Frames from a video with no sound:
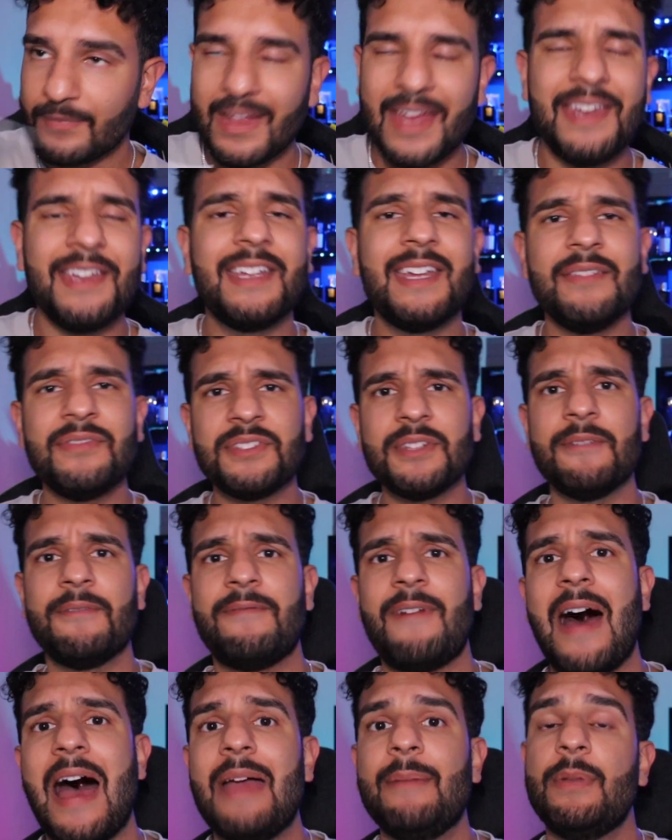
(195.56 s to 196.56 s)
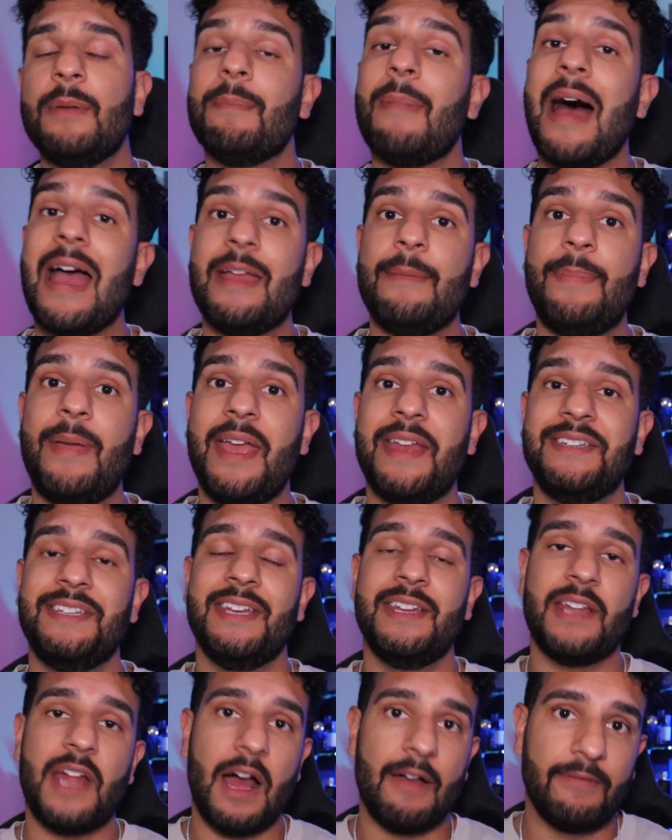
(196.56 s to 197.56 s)
And it gives the vibe, in my
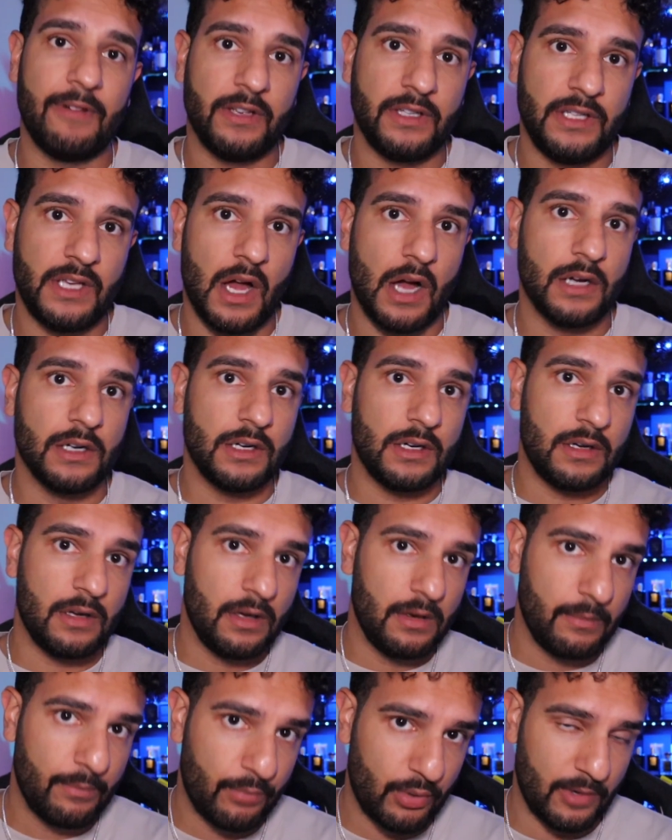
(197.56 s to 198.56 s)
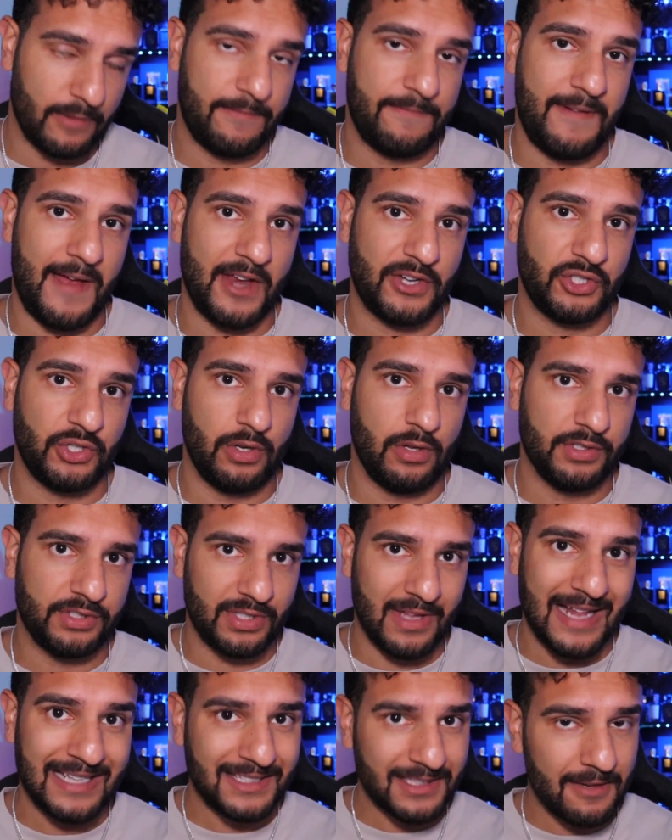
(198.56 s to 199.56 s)
opinion, of a young professional.
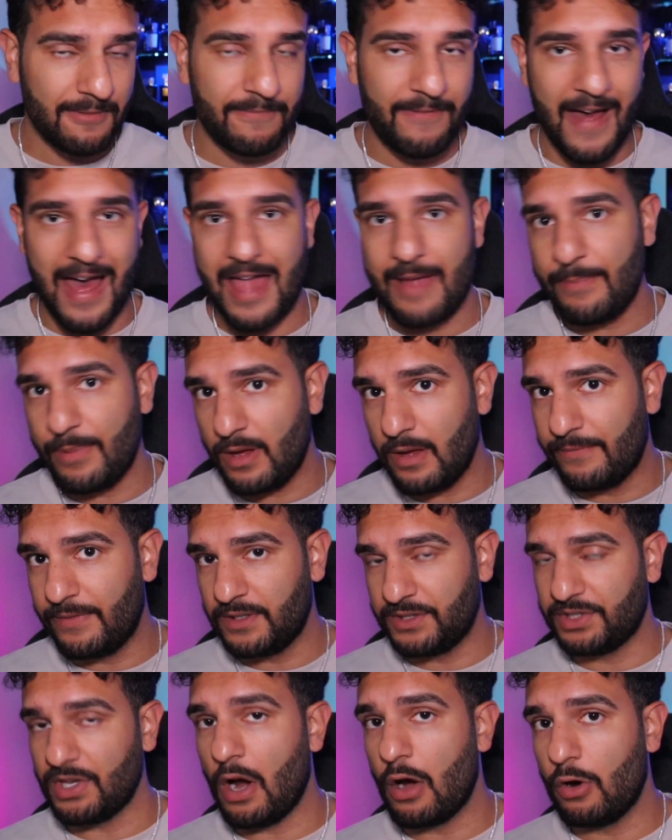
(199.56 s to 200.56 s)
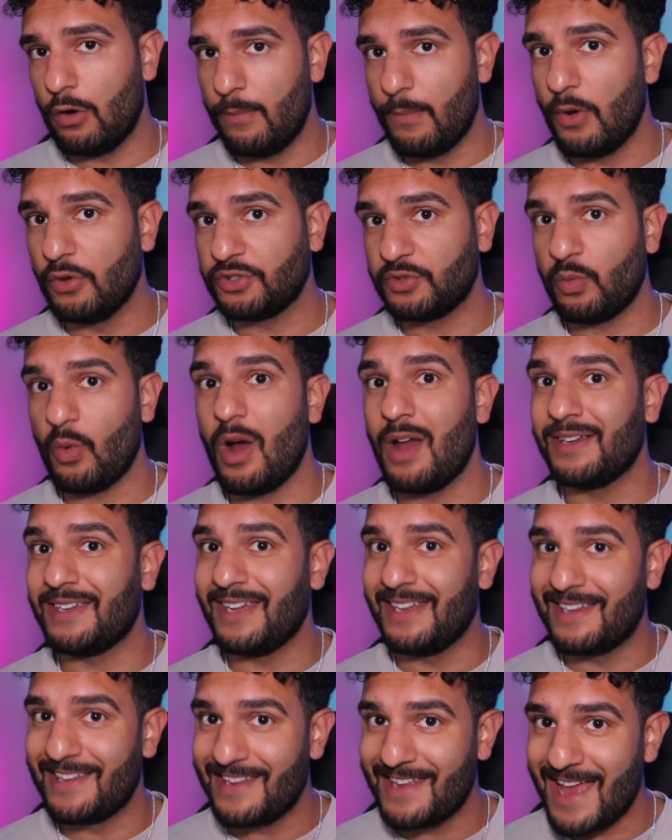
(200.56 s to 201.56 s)
So that's the vibe of Azzaro Most
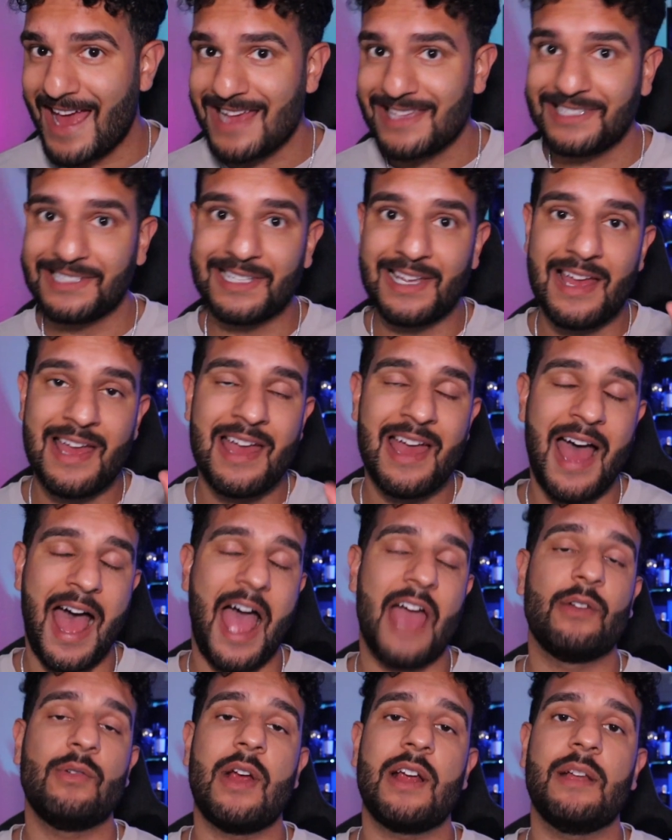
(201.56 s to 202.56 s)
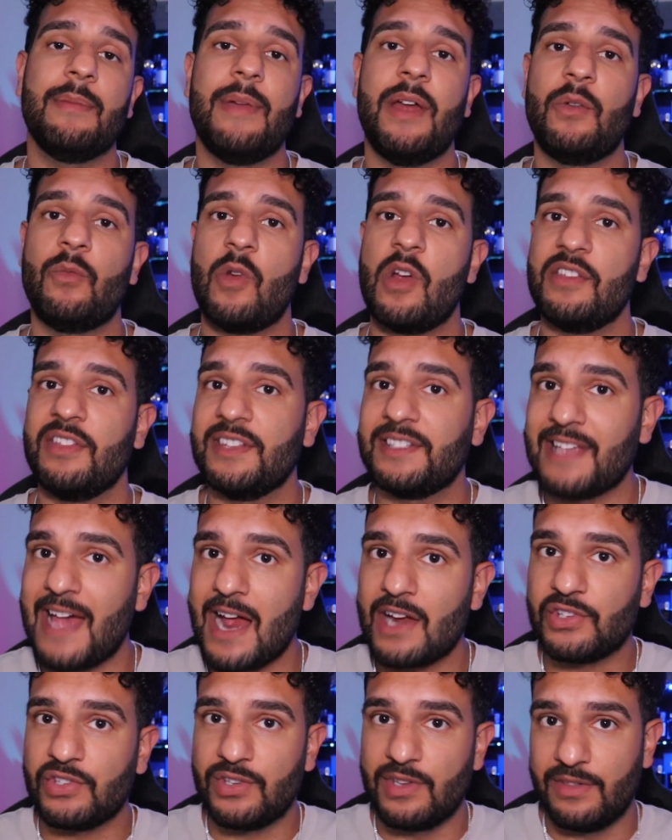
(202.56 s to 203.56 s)
Wanted. Yes, I'd recommend wearing this
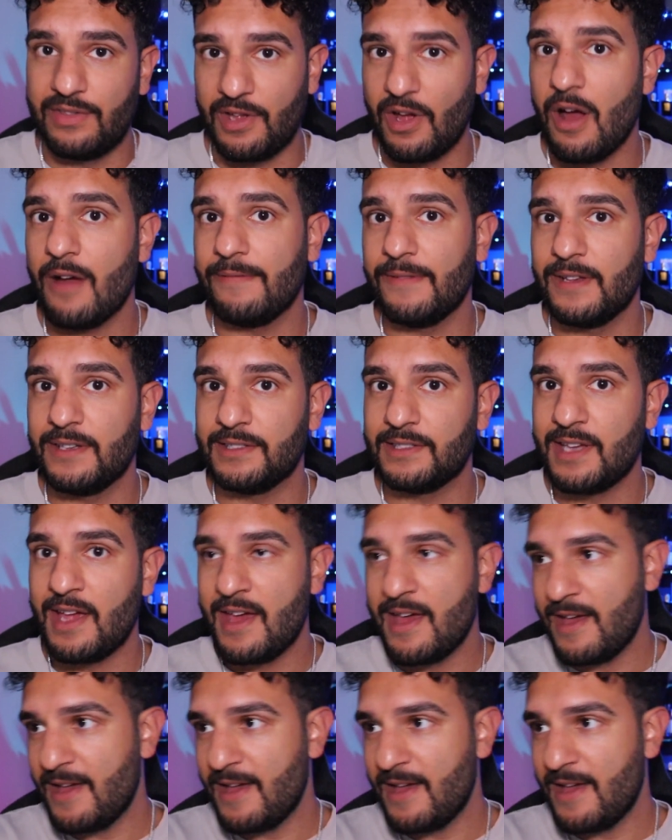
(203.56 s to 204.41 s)
actually in the office.